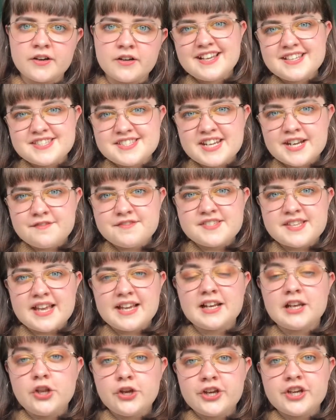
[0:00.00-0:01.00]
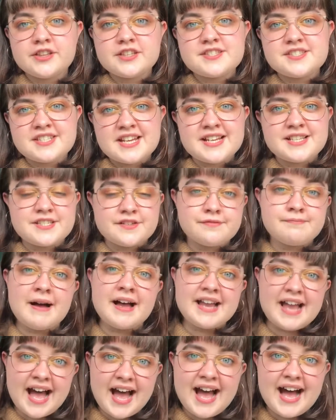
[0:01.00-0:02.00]
Instead of saying, look at the state of my
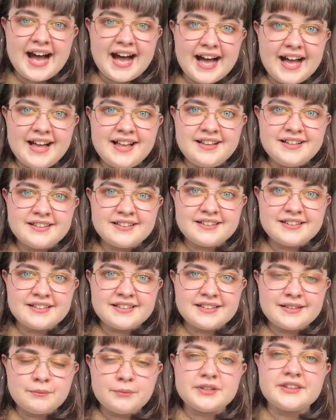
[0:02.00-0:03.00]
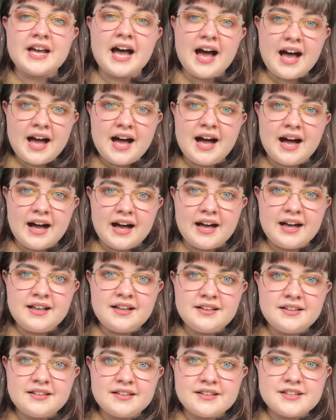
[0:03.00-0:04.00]
hair, with the R,
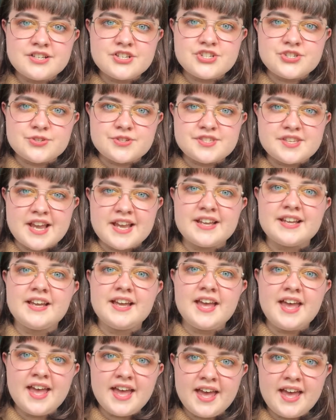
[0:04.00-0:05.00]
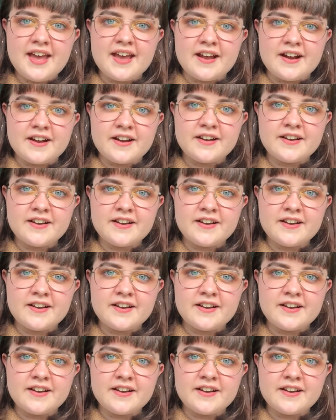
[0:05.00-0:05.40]
she'll say, hair,